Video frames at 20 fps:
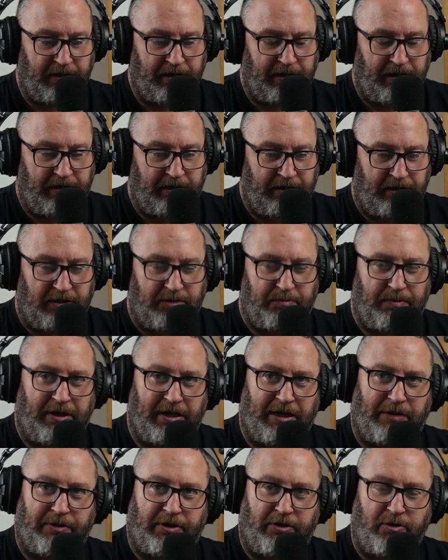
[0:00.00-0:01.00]
It's a bit
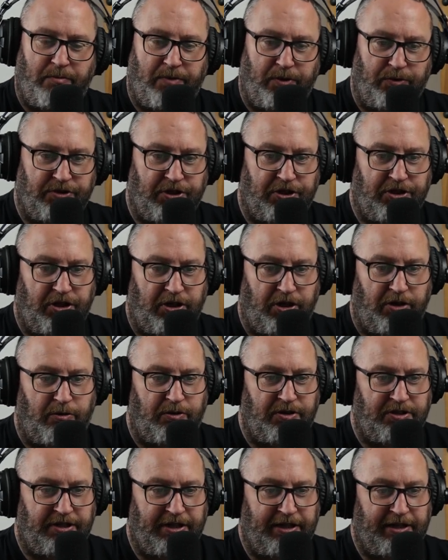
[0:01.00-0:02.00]
like when you're a musician, you're
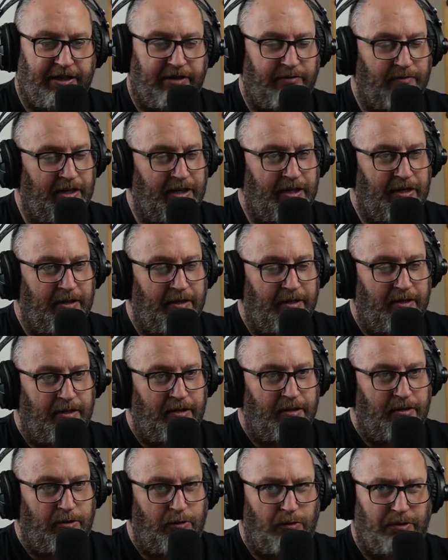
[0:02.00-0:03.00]
always thinking, right,
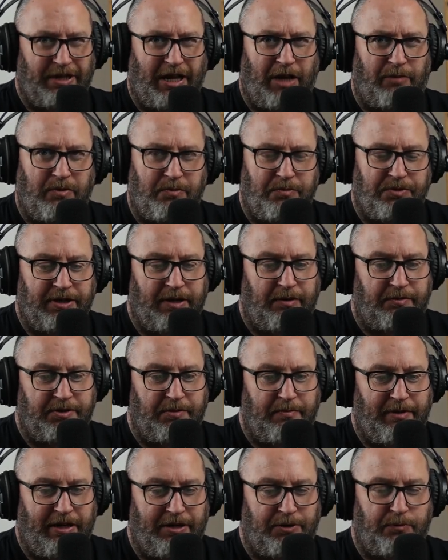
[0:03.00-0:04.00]
whose album sounds
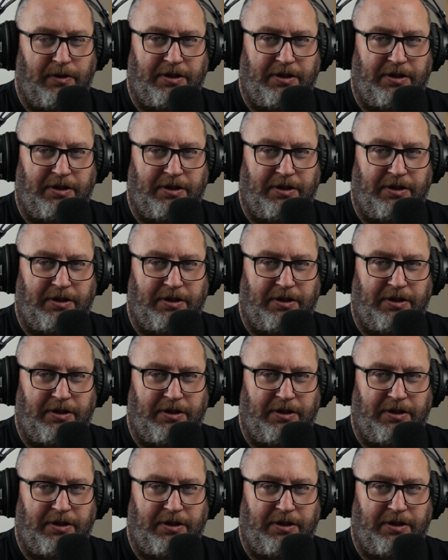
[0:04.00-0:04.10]
the best?